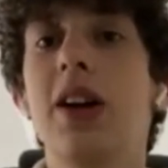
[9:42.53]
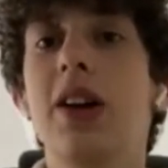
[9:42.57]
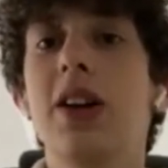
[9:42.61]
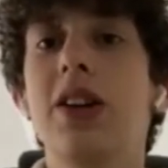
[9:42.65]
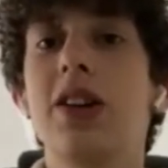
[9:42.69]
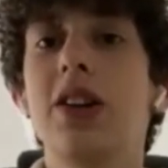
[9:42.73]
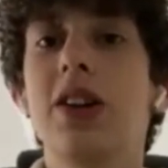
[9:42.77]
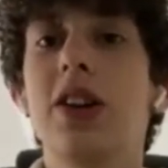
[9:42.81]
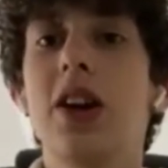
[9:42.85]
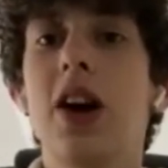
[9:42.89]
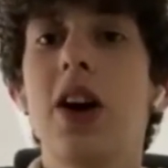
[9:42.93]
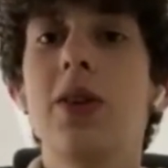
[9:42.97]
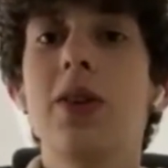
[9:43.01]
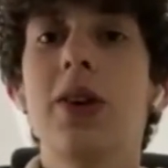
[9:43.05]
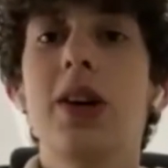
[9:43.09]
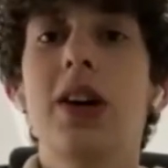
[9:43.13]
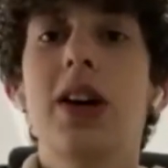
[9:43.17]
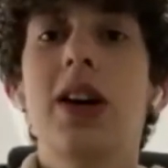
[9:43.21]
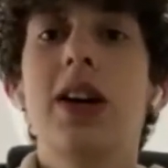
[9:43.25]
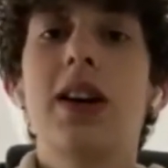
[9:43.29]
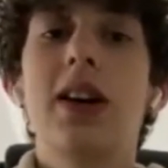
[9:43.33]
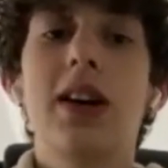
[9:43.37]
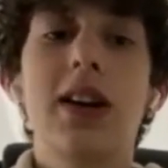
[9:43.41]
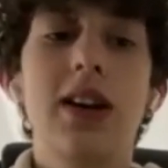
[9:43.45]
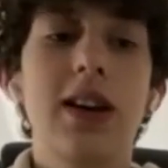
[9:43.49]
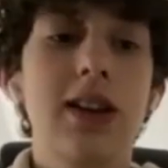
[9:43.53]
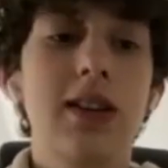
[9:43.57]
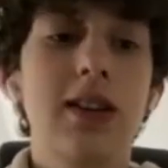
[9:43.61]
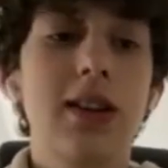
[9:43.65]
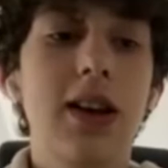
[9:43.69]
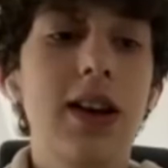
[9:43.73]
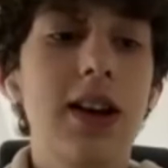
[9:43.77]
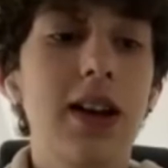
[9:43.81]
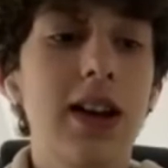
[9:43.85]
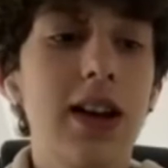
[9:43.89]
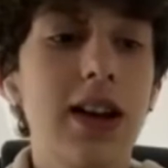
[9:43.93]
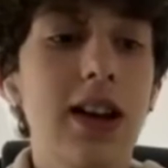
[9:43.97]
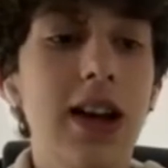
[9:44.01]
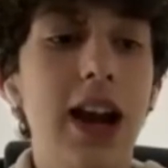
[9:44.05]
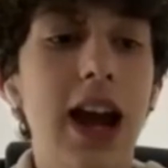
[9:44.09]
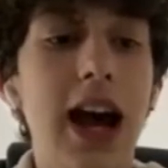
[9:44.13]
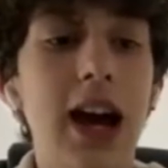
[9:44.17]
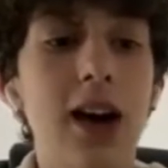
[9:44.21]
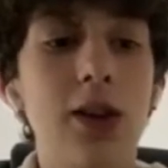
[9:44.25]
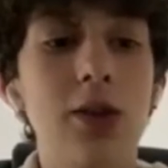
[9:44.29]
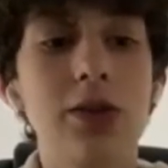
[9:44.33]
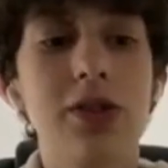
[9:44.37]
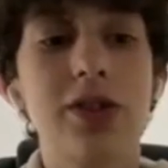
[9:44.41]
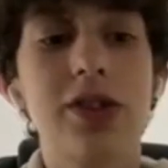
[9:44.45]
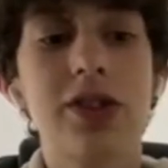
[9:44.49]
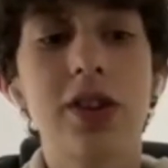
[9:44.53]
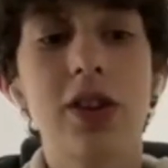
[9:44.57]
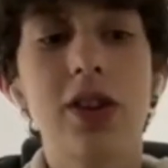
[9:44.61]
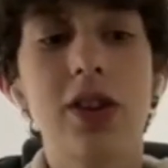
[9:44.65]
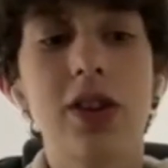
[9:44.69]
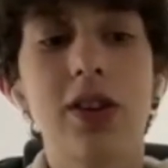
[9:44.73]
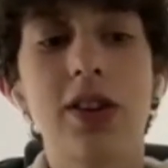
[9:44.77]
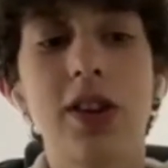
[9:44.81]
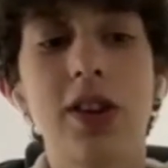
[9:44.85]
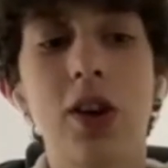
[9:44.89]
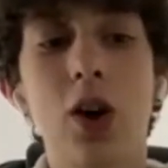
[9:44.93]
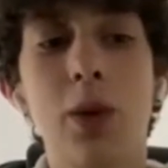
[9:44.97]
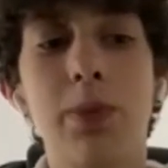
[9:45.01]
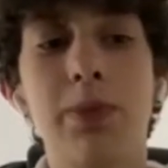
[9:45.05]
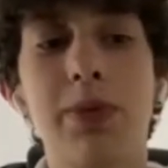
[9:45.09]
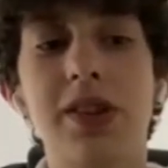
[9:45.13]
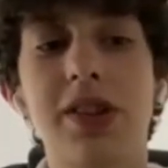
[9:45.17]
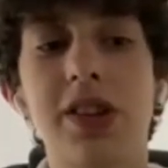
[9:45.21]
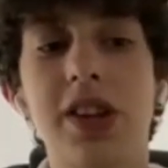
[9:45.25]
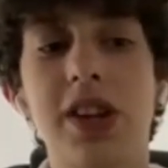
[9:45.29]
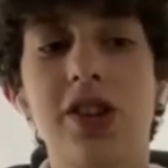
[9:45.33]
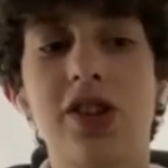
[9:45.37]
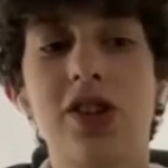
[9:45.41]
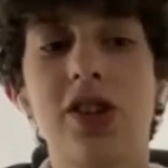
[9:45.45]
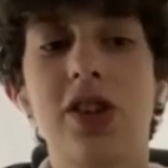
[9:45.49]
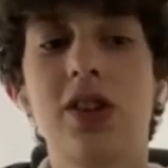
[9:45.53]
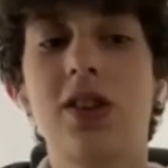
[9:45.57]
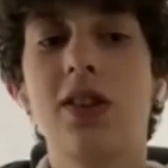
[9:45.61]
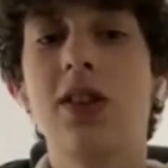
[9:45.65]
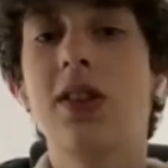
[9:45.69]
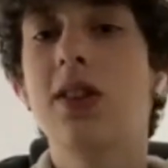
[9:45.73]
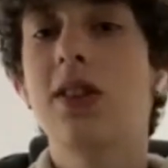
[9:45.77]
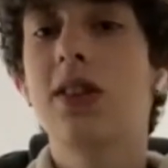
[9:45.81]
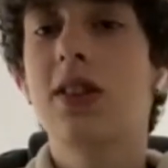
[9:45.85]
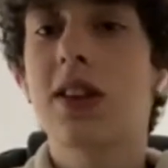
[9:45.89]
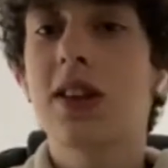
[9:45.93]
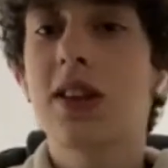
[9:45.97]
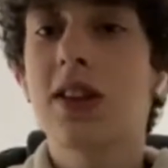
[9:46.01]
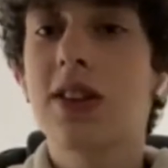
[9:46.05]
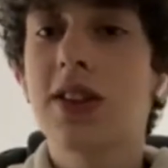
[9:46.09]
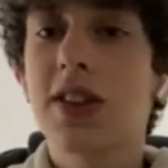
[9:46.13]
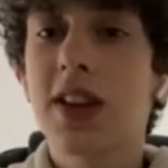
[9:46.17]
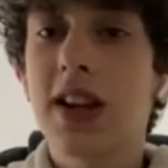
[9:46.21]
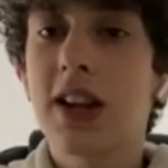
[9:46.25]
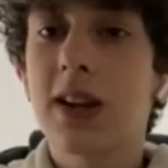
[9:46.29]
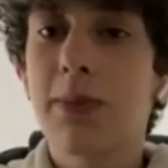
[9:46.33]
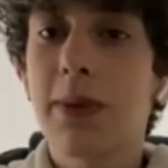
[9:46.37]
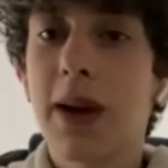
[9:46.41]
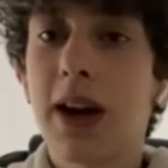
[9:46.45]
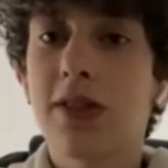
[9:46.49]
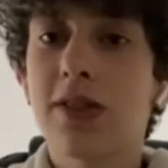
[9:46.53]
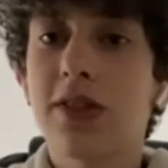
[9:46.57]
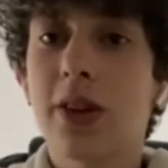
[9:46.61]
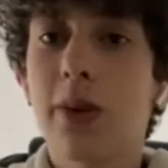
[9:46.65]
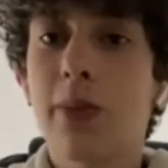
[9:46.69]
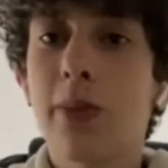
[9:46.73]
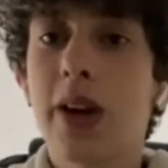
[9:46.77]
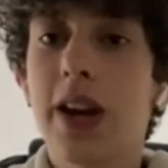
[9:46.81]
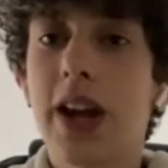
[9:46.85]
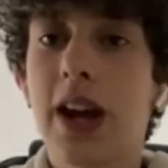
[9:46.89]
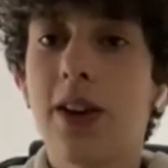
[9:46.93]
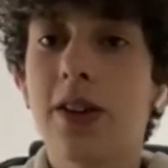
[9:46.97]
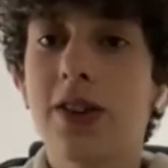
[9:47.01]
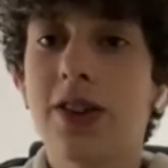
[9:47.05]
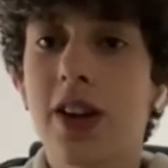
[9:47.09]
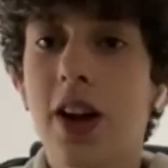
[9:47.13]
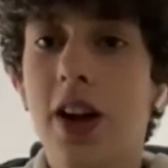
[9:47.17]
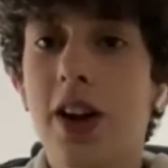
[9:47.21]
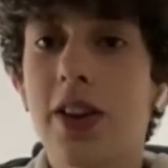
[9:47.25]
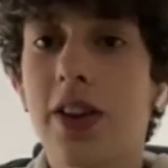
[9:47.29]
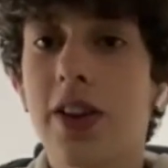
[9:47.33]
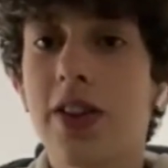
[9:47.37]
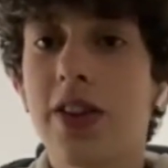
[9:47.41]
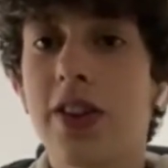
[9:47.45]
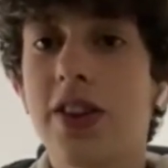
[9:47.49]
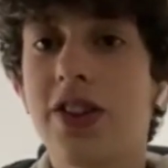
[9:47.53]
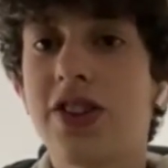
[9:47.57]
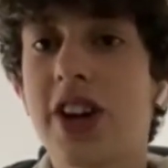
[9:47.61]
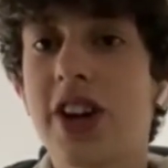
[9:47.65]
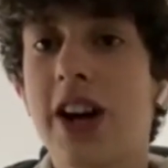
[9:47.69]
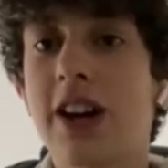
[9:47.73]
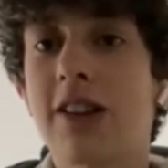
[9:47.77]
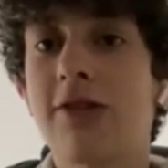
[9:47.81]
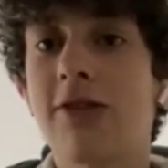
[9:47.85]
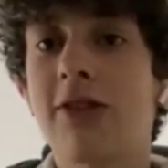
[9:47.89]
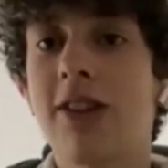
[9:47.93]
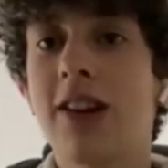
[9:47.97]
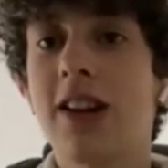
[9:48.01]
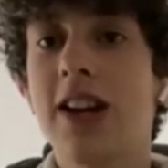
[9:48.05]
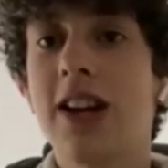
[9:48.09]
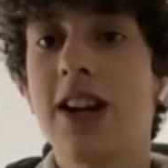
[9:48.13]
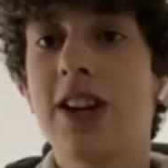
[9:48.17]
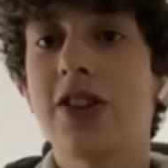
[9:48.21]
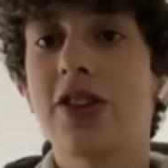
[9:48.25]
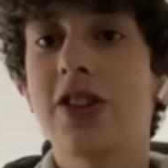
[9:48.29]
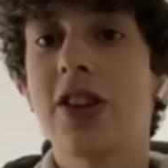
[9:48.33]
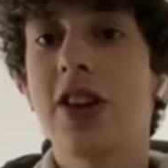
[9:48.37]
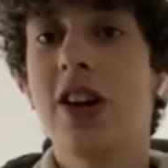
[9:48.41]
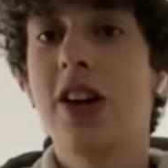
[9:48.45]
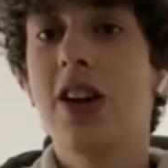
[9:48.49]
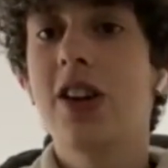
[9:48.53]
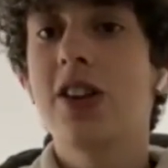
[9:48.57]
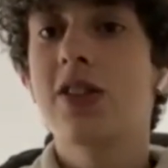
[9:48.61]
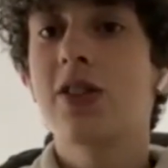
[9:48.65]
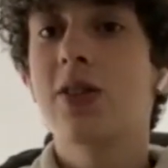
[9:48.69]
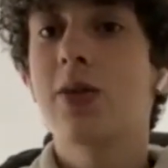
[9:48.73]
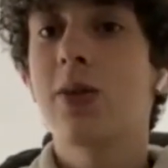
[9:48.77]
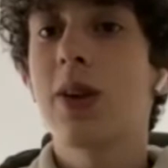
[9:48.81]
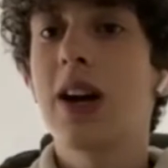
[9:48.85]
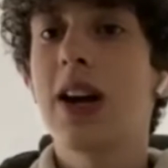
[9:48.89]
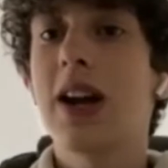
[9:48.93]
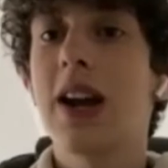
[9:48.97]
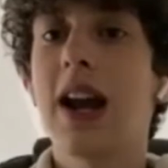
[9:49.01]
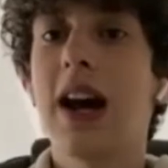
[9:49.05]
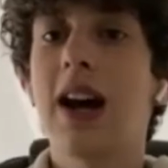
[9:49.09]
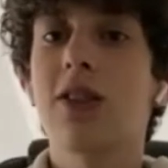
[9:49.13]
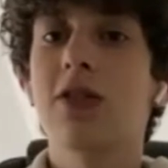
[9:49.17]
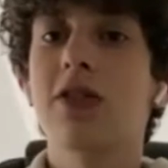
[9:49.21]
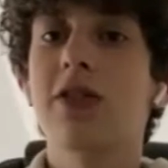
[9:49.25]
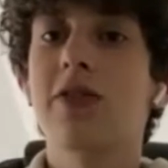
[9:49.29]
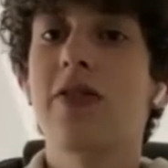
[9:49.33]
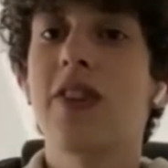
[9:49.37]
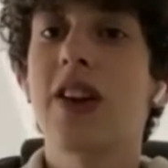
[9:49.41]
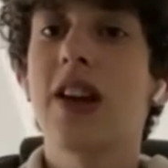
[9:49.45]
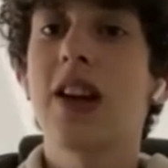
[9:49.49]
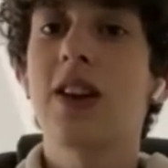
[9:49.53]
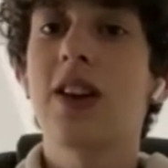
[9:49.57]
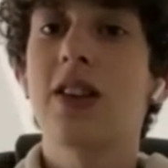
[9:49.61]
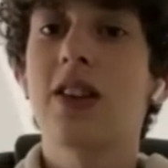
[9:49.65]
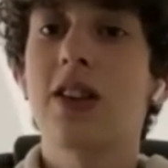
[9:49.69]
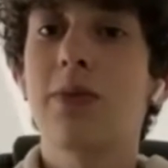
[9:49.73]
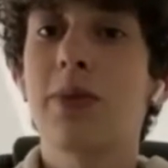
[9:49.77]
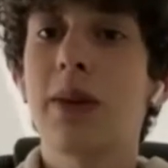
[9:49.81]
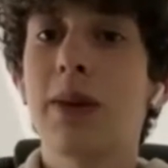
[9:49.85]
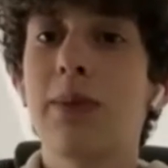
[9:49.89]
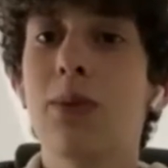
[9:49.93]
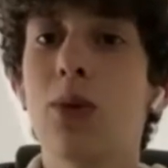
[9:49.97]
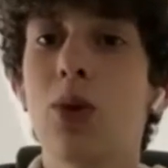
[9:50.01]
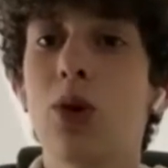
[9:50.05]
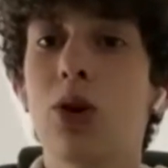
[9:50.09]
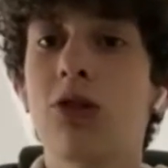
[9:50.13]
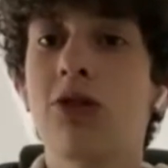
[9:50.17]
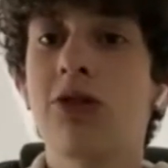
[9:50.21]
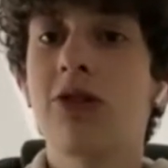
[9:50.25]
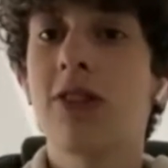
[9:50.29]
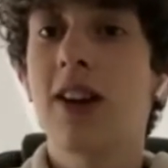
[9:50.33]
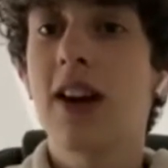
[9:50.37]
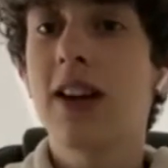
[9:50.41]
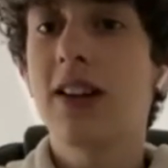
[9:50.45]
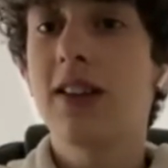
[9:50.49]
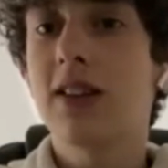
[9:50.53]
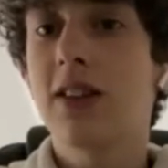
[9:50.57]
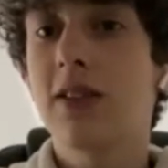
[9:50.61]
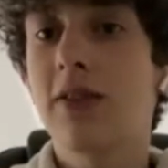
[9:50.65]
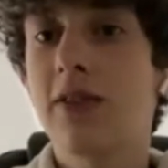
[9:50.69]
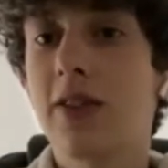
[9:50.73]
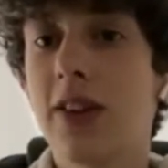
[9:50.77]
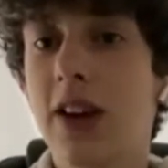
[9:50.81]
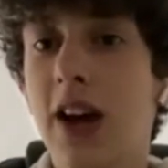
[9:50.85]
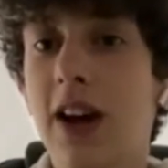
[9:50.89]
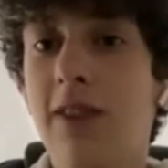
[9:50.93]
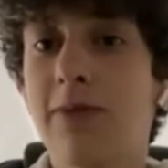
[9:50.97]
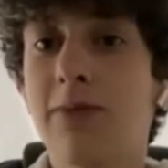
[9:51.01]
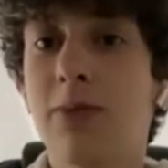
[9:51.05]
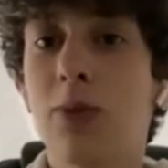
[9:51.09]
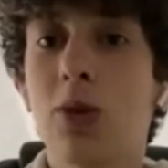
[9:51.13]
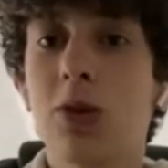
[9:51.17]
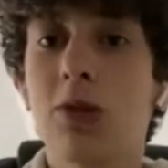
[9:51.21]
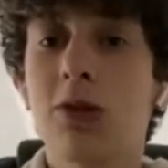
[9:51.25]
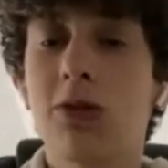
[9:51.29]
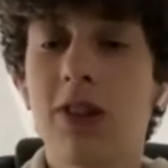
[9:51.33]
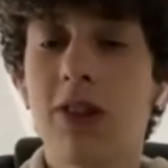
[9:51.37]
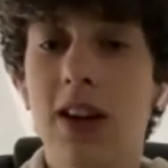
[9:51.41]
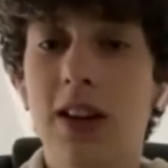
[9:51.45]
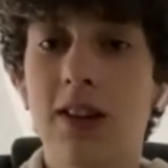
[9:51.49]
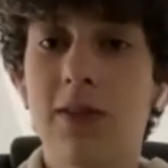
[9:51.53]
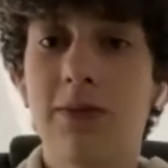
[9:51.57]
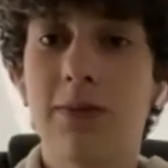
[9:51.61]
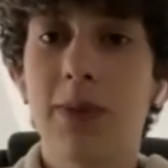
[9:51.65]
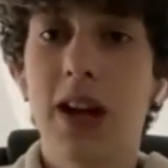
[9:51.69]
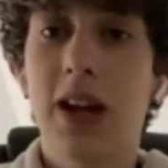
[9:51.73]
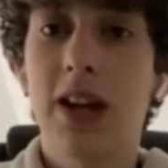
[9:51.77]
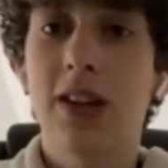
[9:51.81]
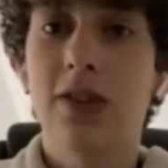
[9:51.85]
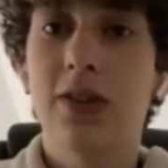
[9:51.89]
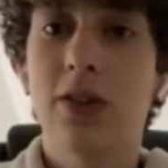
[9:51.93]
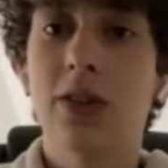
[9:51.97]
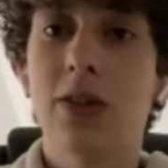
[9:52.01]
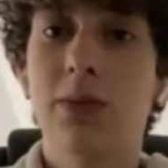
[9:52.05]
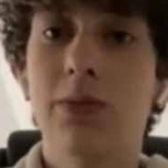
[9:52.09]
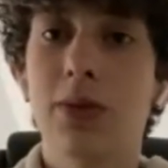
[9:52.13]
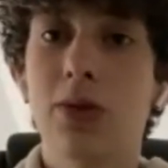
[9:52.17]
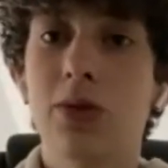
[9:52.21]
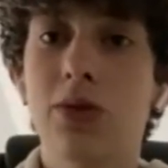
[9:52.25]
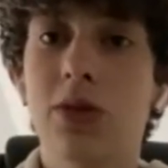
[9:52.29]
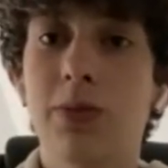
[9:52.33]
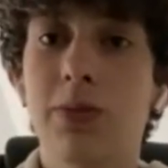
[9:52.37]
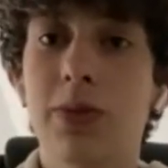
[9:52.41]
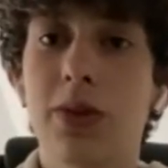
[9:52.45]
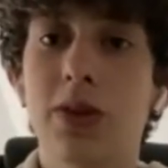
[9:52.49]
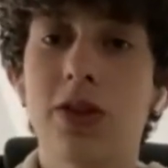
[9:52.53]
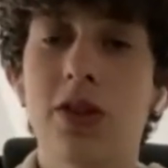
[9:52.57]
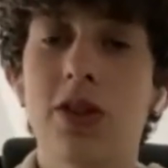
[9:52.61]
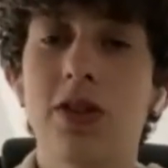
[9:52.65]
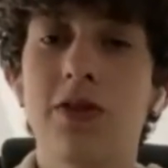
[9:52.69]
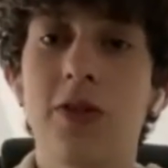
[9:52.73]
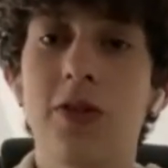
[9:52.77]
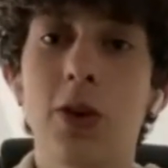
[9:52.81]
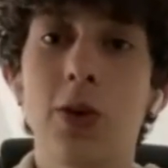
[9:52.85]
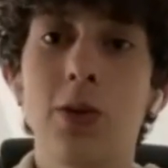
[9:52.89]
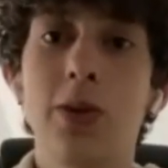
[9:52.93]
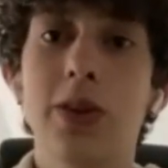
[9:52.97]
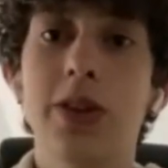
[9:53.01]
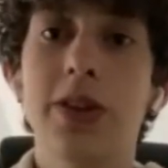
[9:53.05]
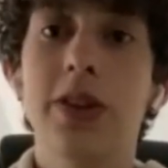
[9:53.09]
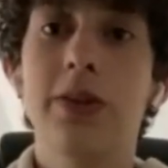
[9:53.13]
You know, it allows the opposition to think about someone else other than Jack Grealish. So it allows Villa to be more creative and have more creative players on the ball to push us forward.